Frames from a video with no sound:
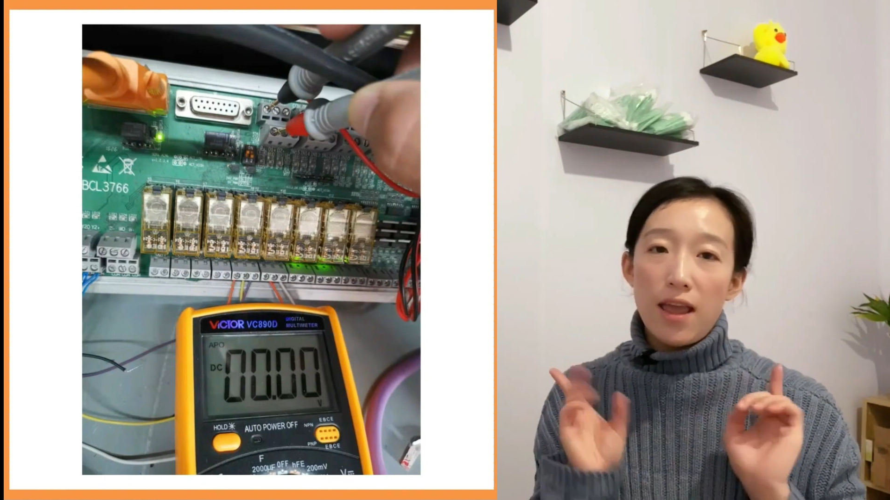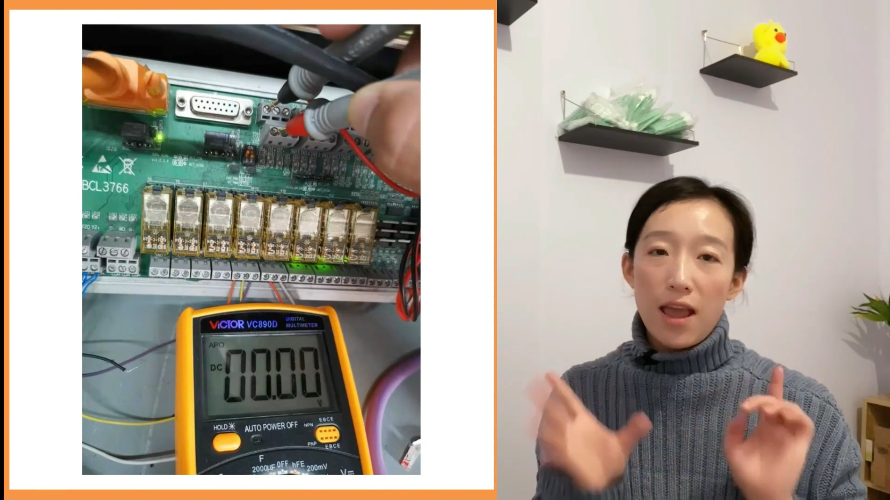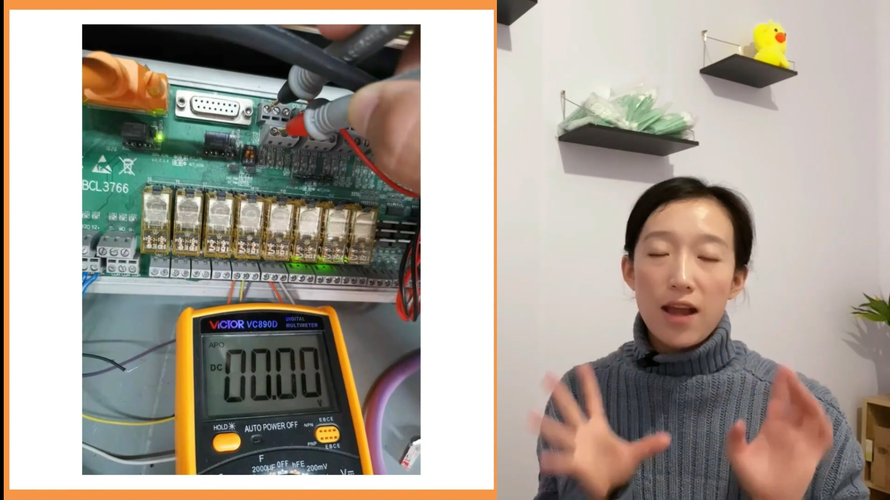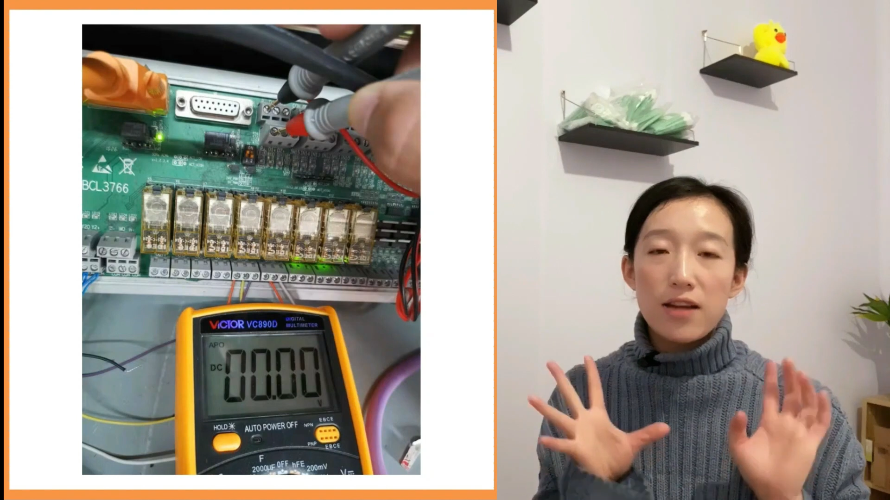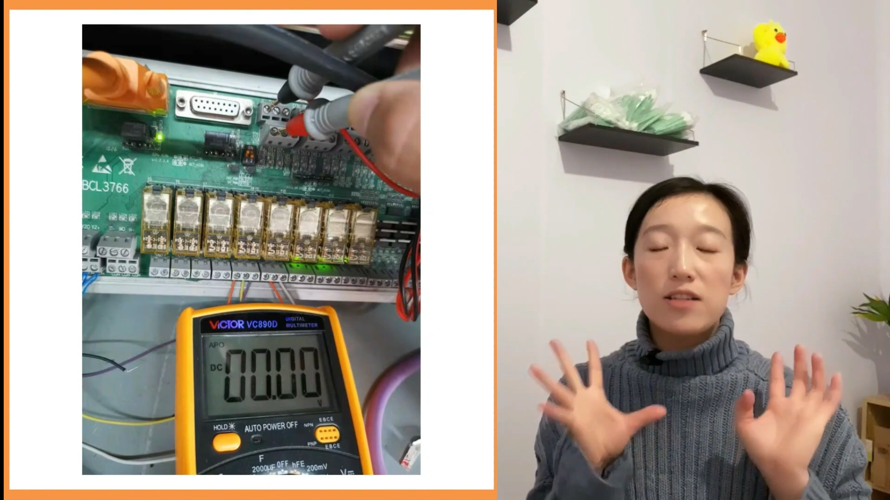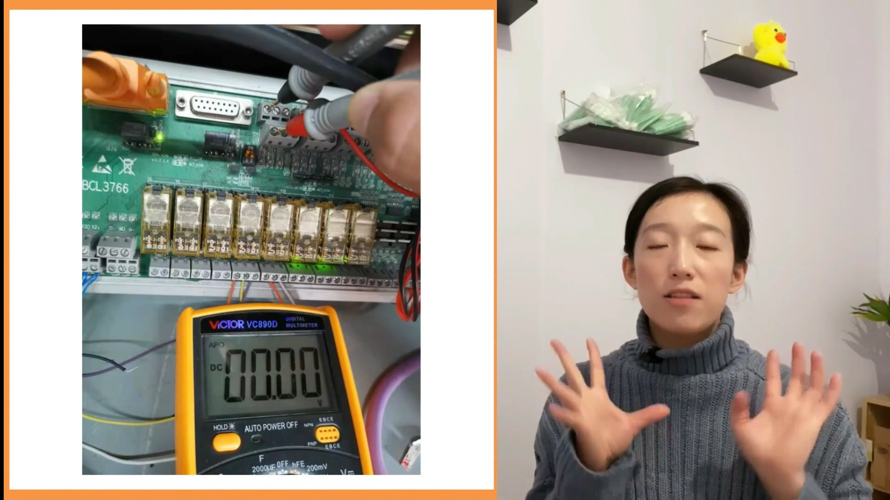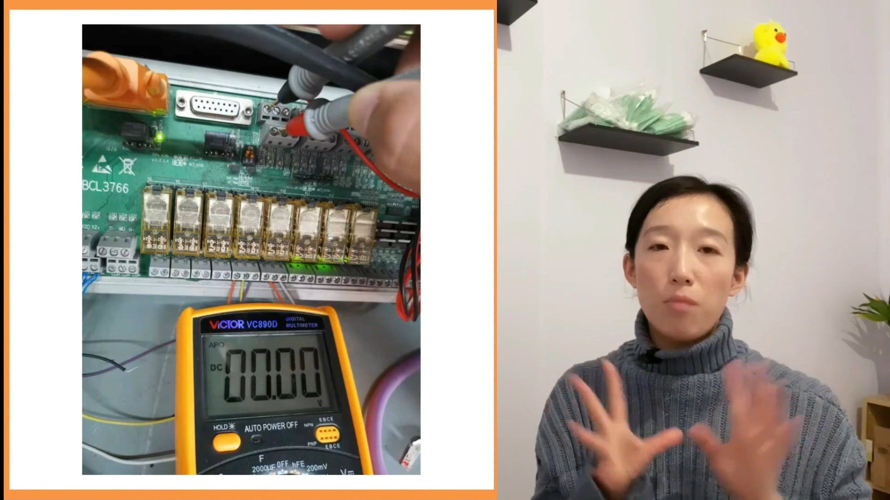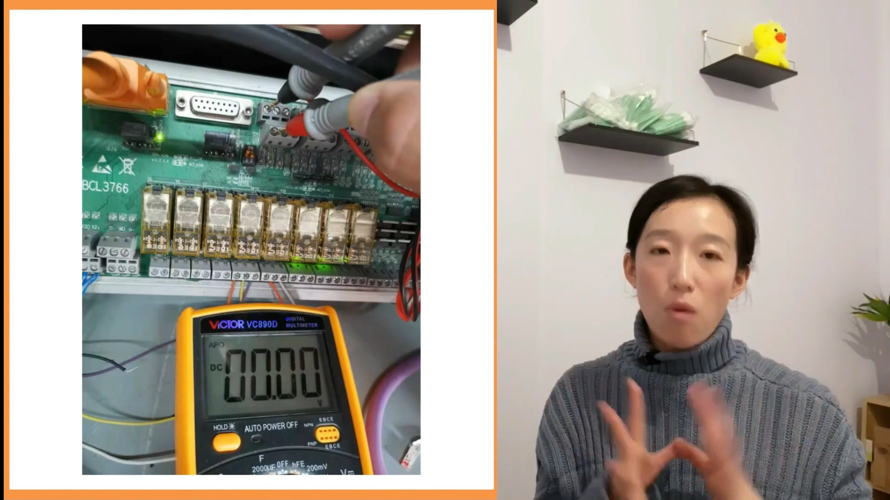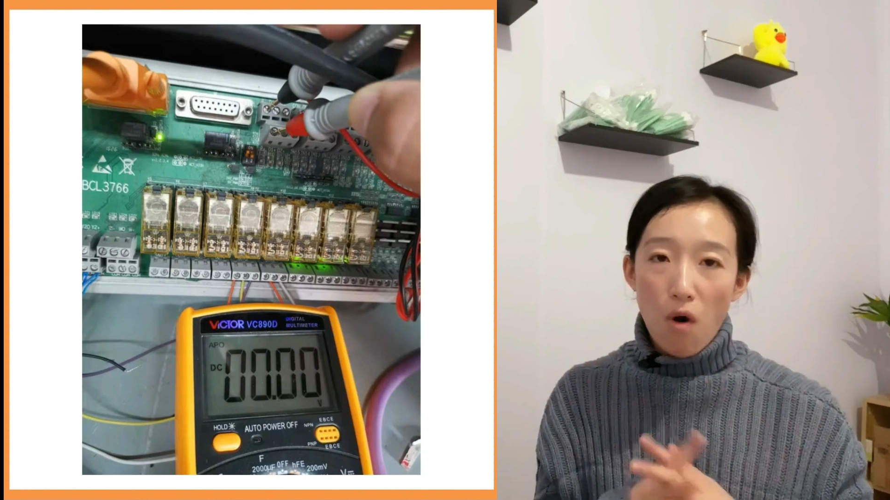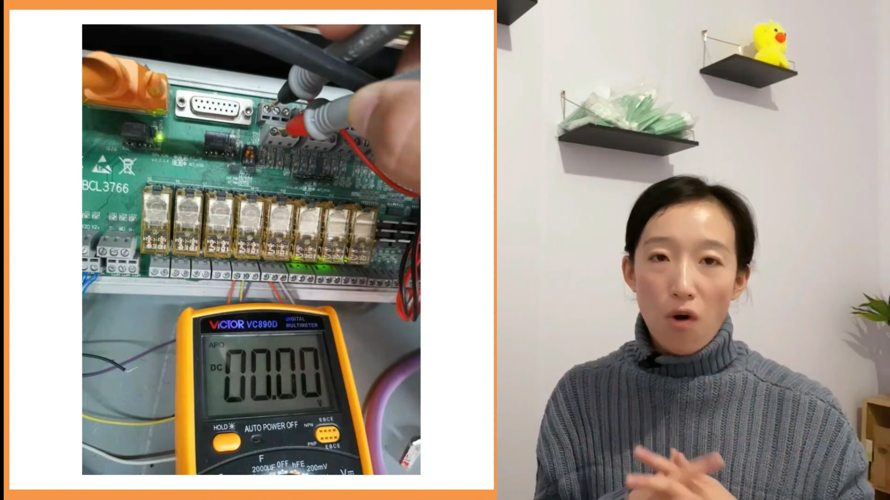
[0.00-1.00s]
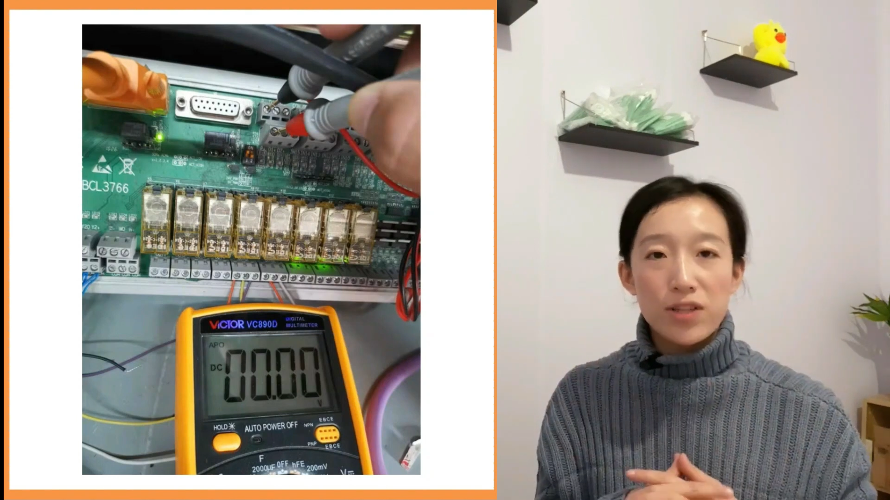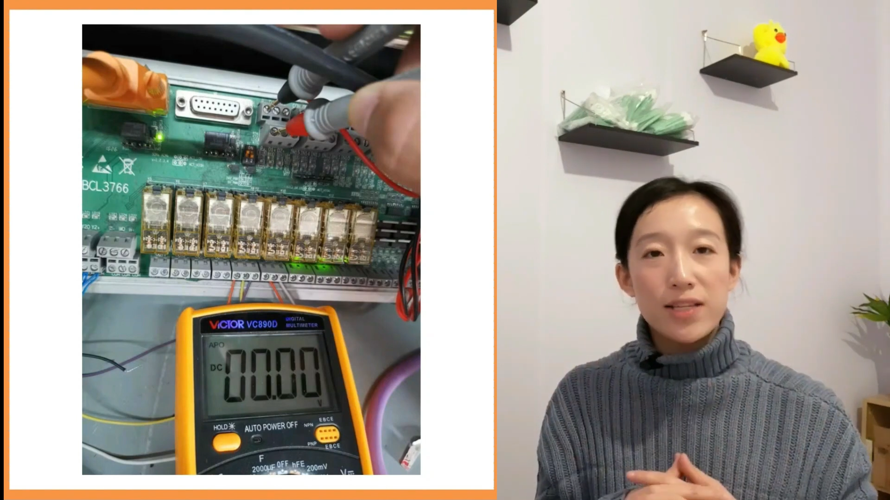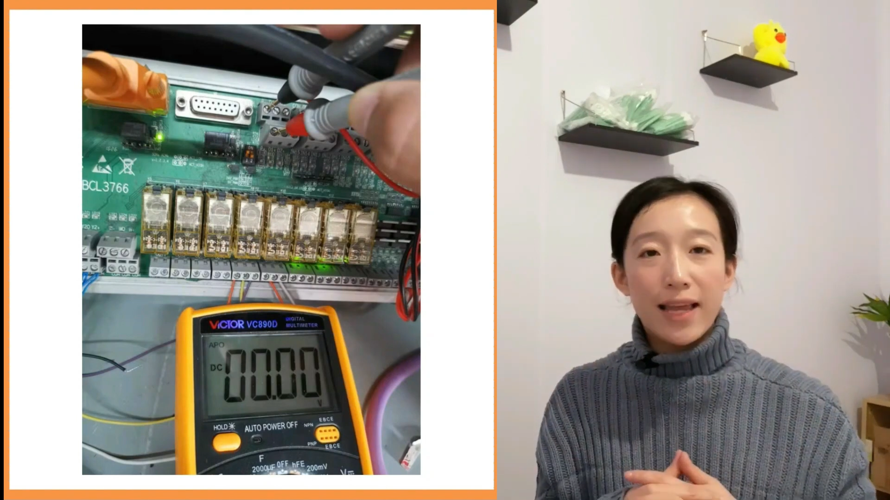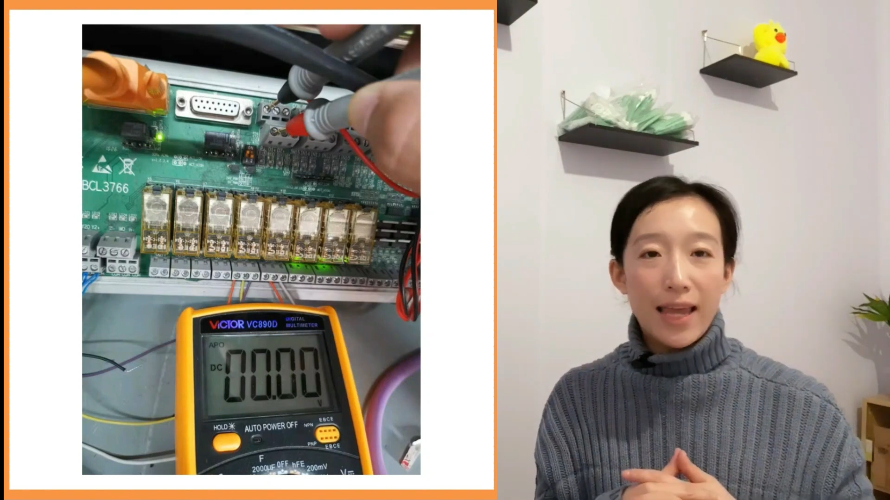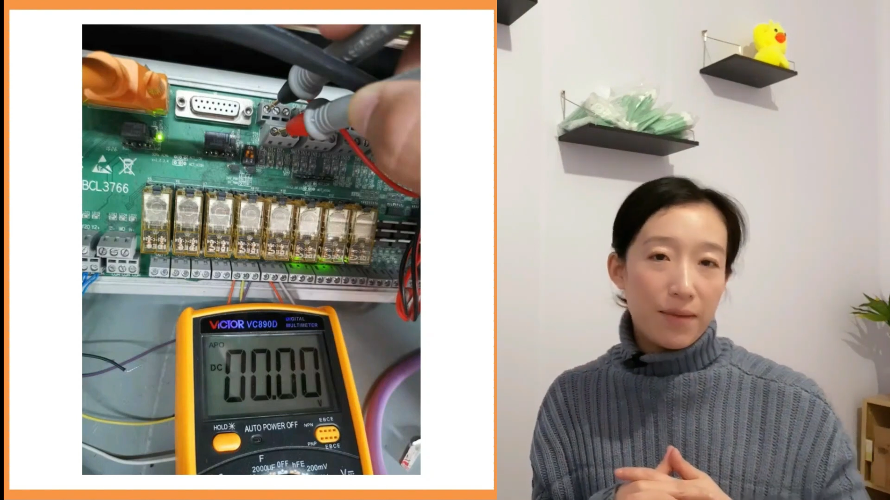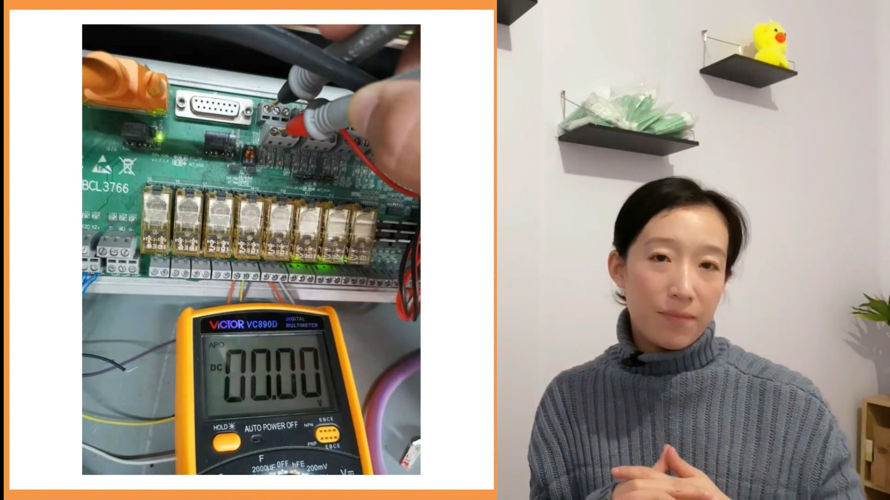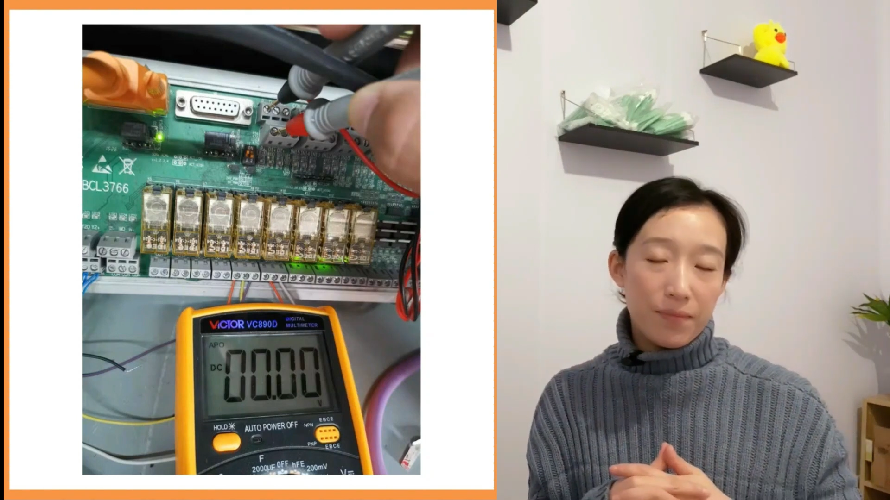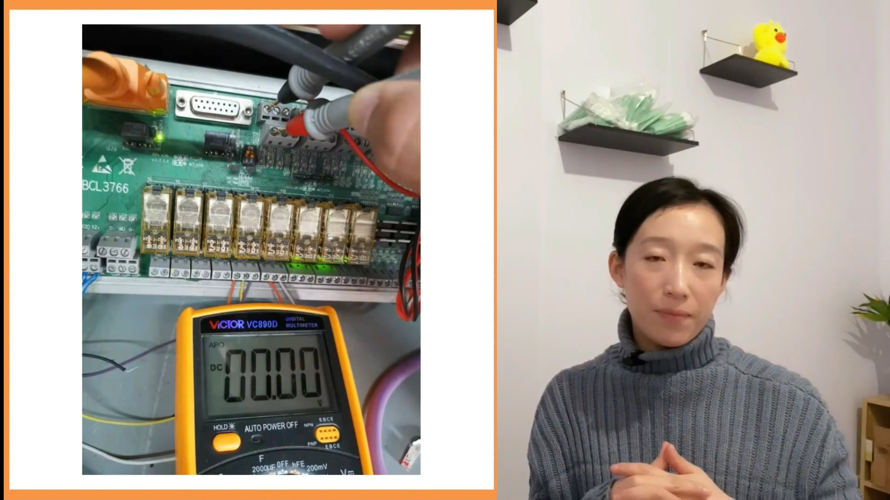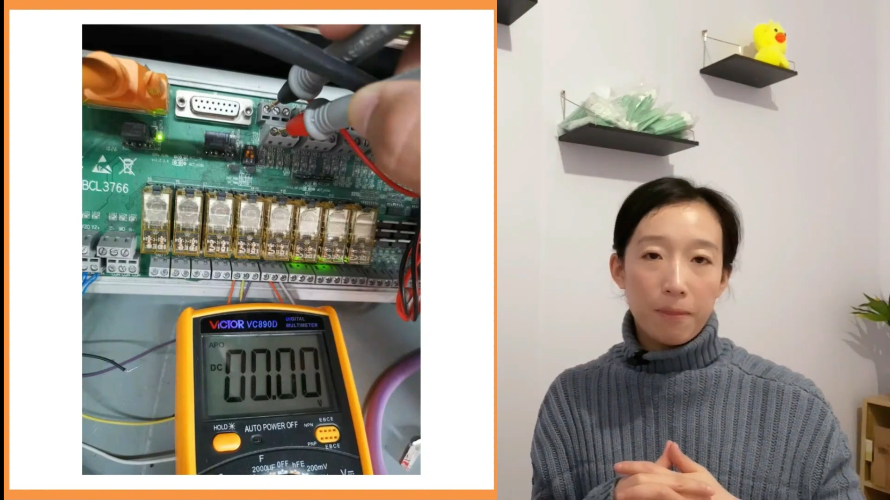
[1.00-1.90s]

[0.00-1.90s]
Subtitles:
at the poles again.